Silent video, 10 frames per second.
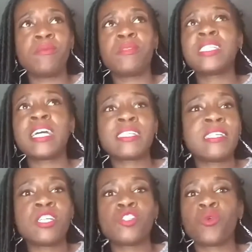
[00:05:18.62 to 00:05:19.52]

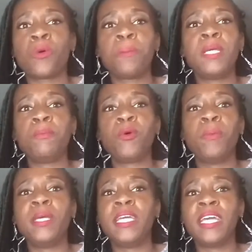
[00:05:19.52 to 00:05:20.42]
sexist, or people
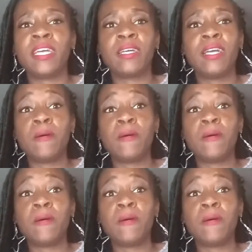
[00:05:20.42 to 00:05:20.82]
doing